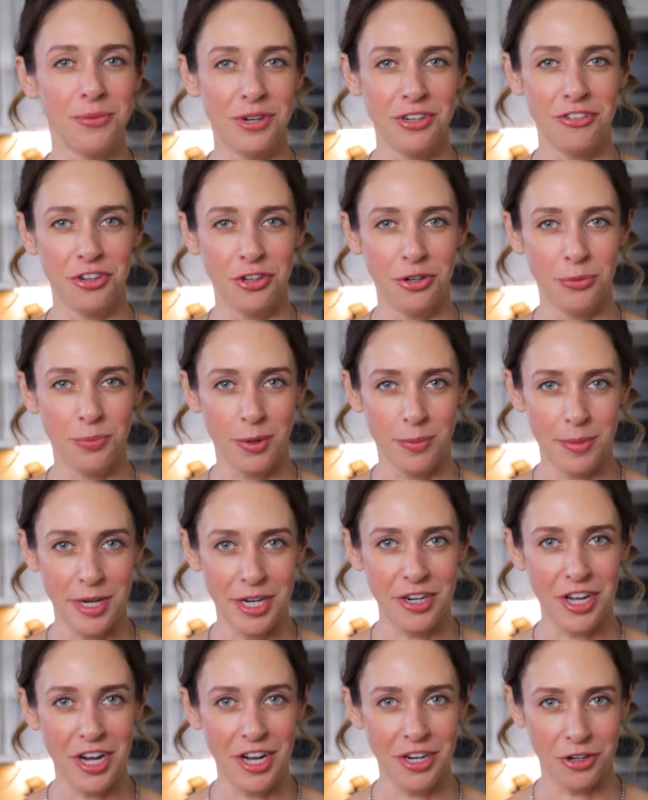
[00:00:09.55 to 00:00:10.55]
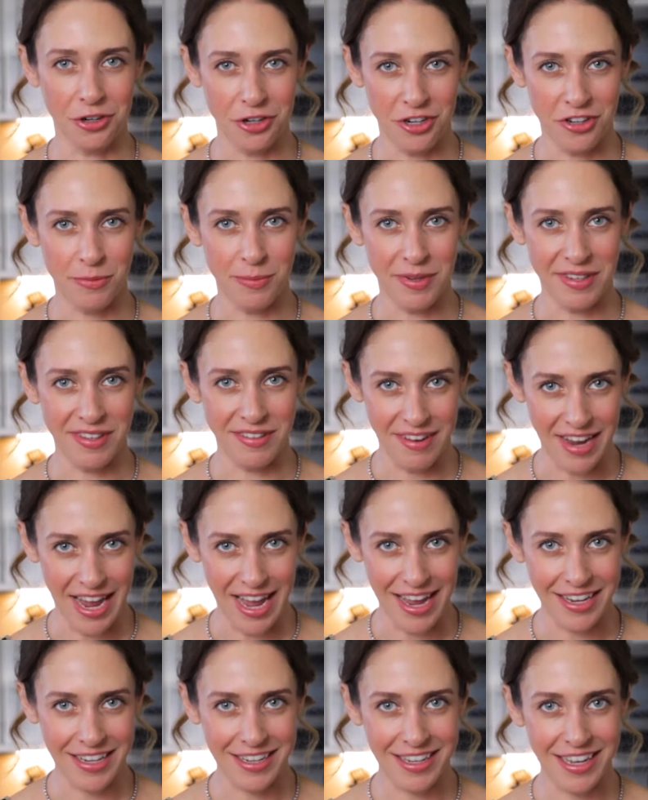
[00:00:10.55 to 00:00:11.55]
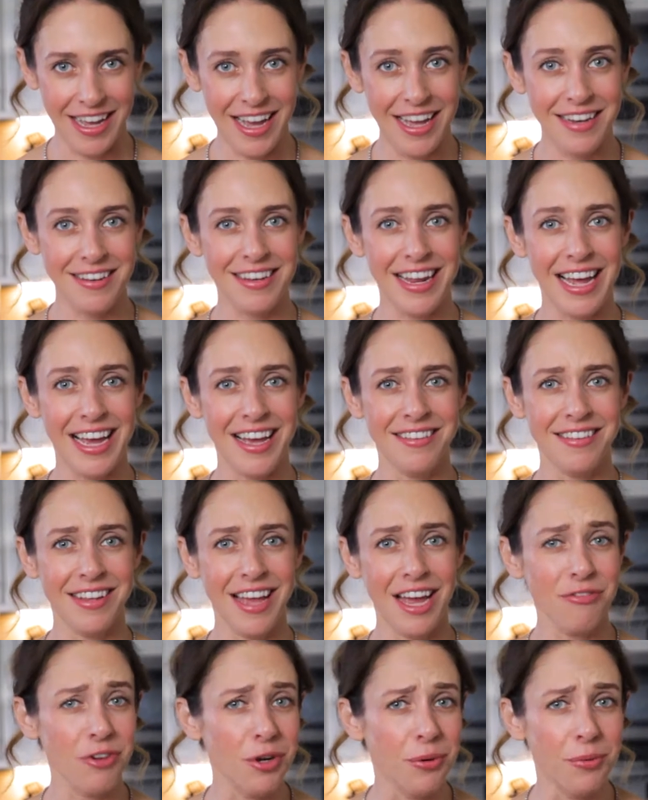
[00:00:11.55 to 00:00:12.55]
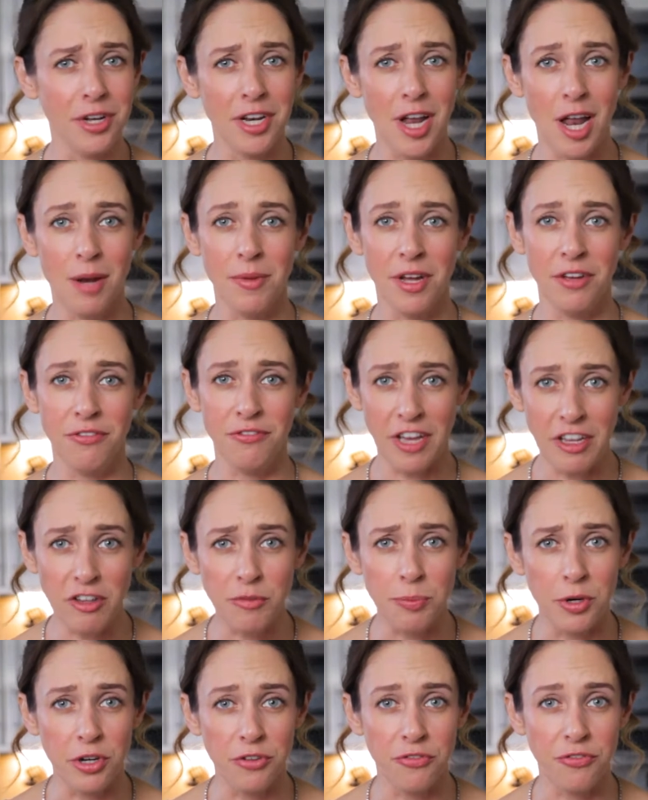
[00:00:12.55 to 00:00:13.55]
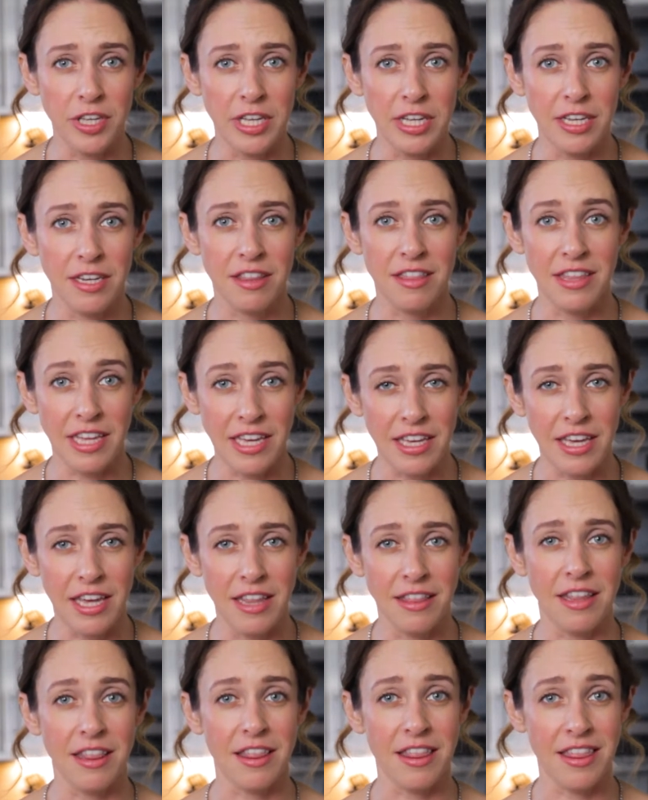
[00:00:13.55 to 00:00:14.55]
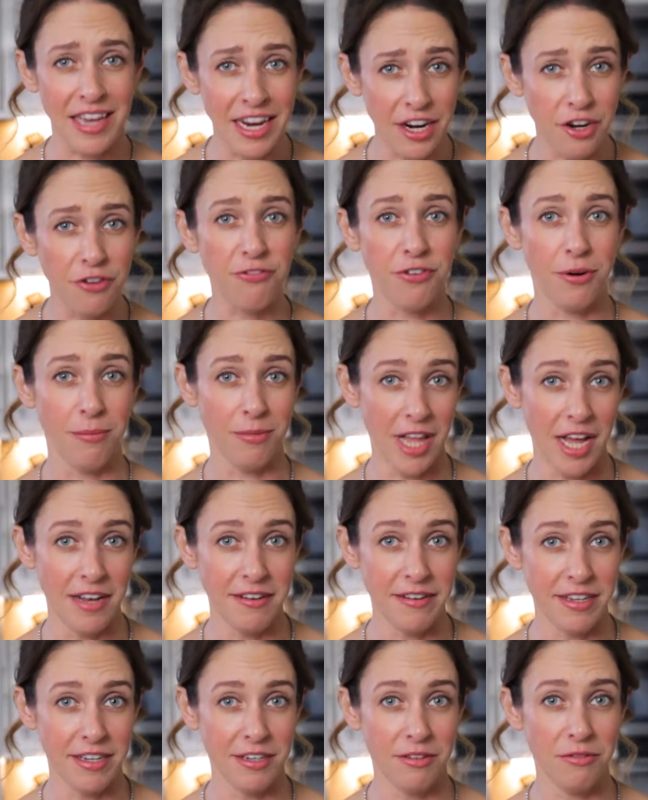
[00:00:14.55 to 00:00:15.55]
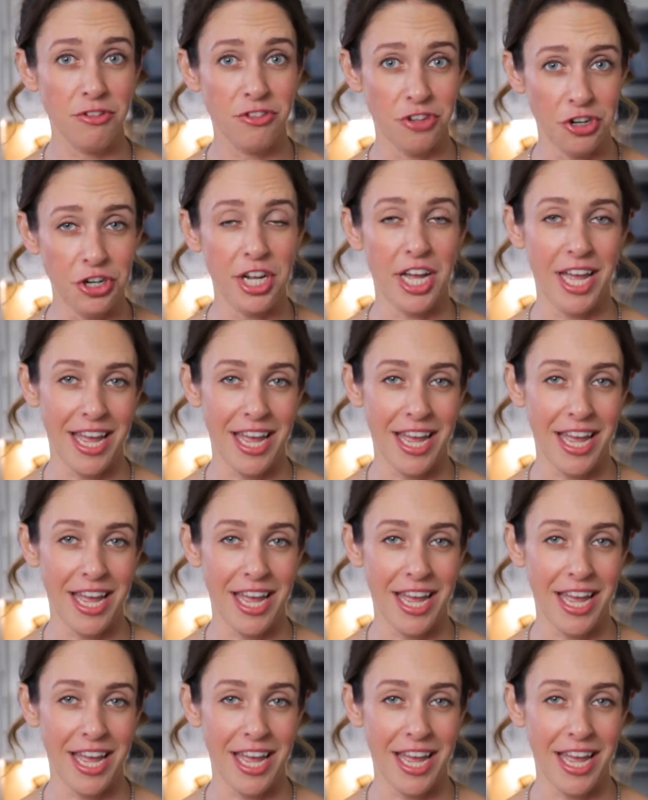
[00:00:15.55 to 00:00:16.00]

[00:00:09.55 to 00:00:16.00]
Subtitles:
original premiered on Christmas Day, and it has everyone on my Facebook feed thinking that they're from London circa